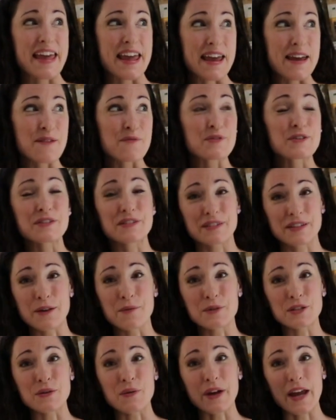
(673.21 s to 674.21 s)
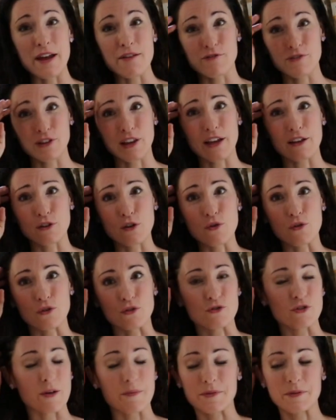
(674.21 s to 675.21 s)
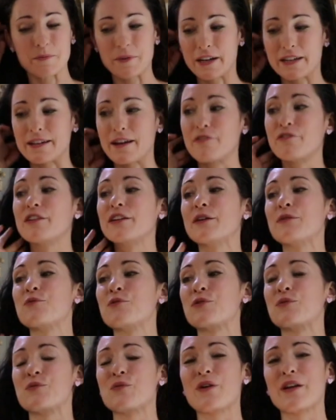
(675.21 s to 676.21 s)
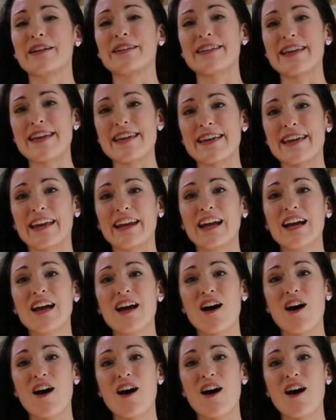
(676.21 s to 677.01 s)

It was okay for like local trips, but I definitely wouldn't want to take it